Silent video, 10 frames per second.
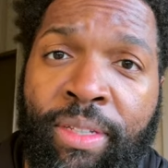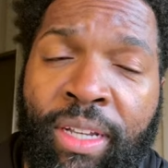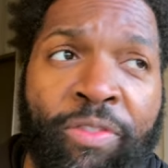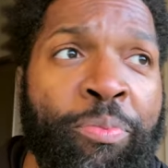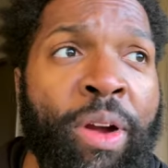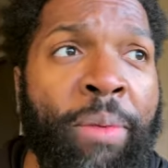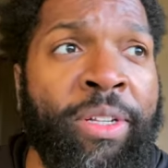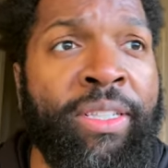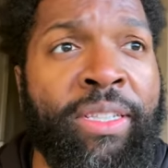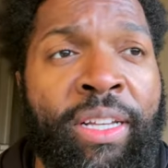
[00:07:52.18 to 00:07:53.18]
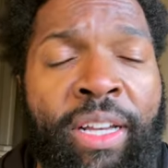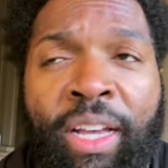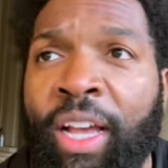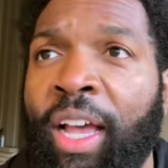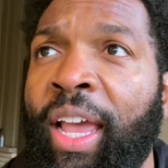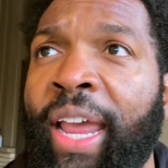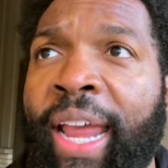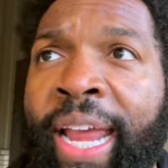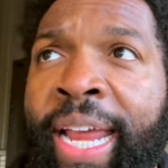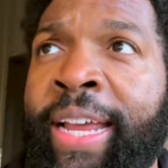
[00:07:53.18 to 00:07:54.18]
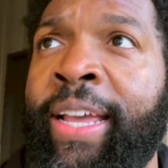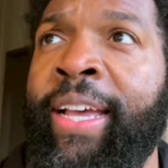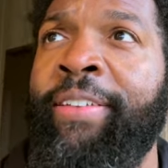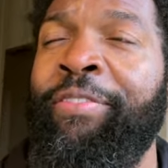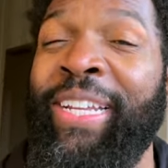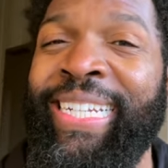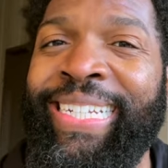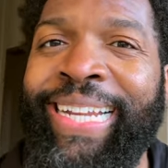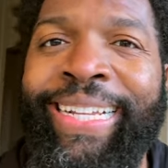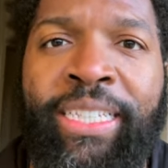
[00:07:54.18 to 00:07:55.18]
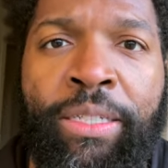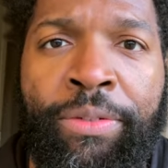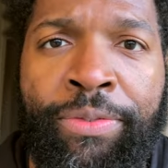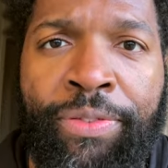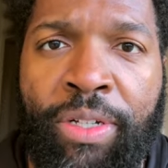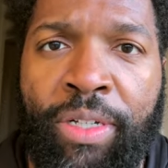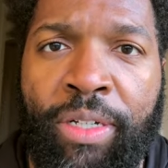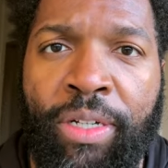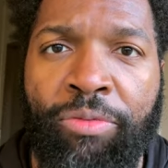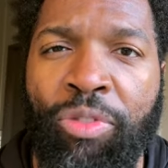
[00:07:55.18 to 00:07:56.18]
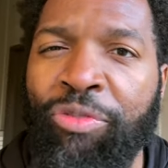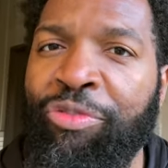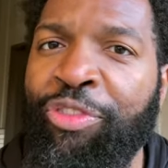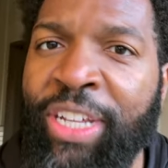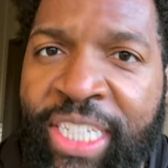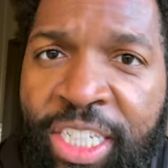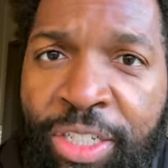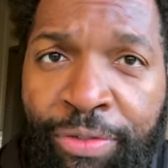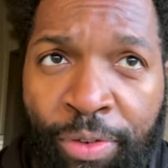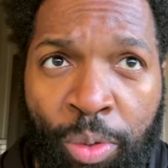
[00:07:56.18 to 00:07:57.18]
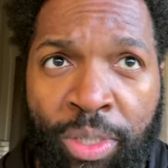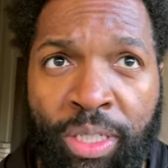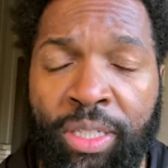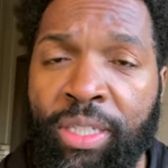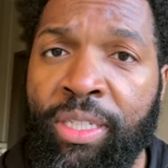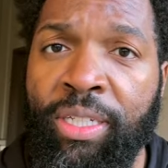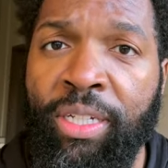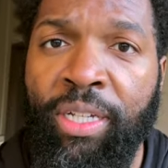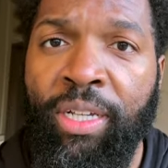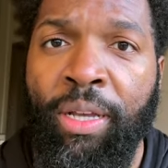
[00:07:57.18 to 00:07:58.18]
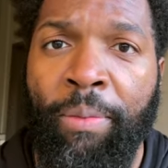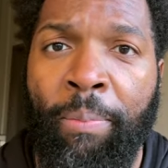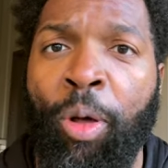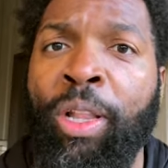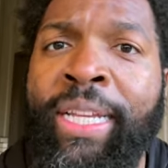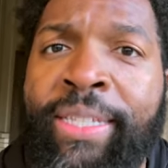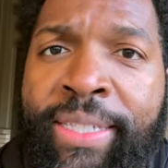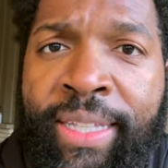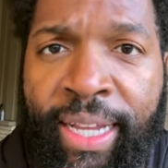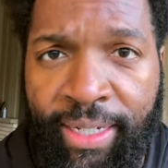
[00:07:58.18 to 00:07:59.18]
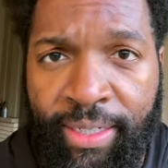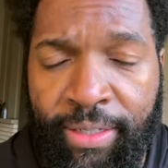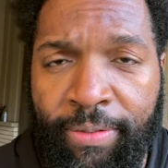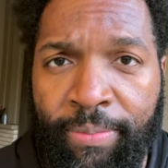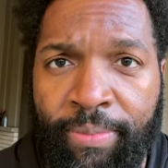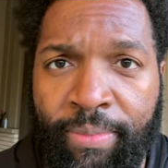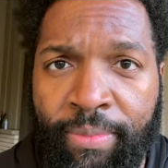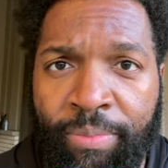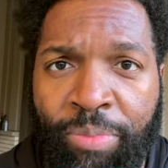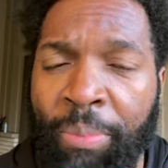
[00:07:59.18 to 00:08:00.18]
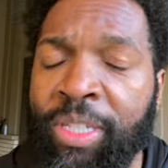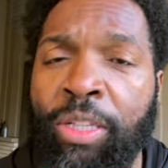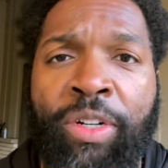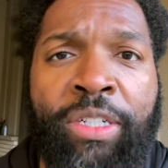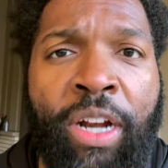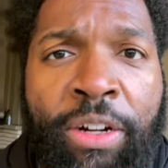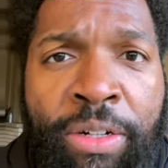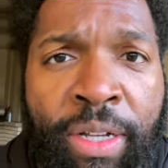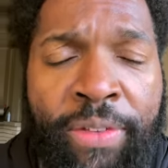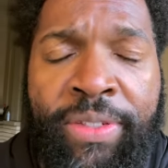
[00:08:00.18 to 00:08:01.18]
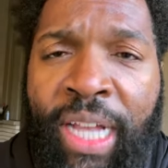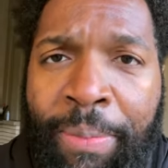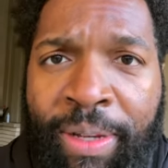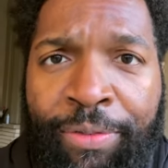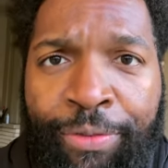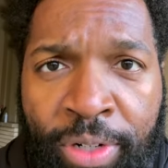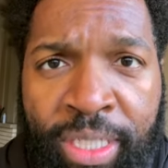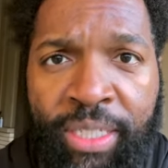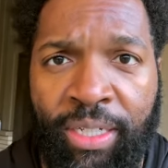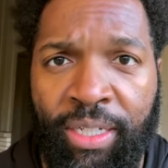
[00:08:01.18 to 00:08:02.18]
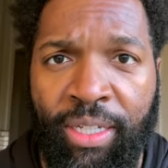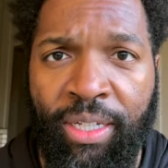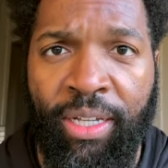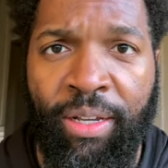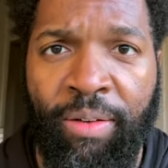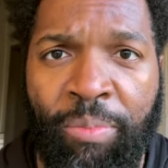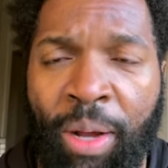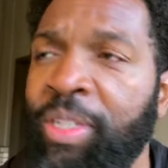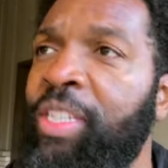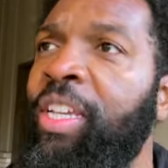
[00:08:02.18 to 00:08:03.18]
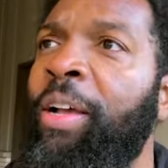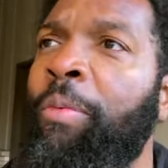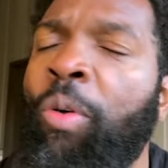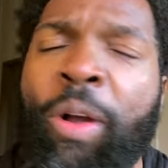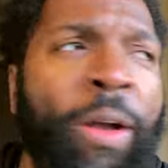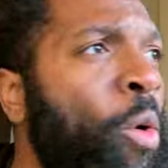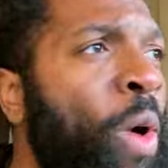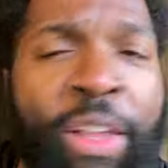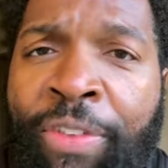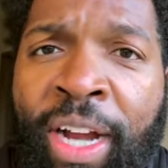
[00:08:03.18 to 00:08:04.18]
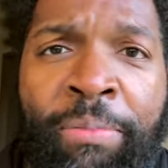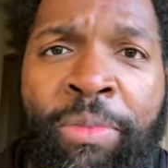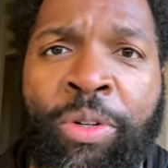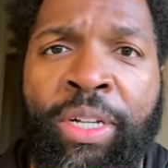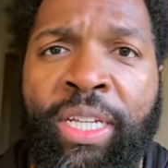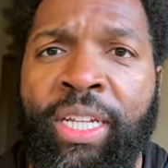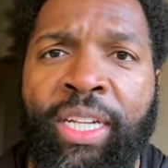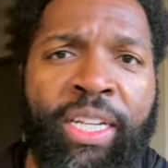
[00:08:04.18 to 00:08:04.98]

have promised a vindictive, revenge focused police state, promised the return of stop and frisk, promised qualified immunity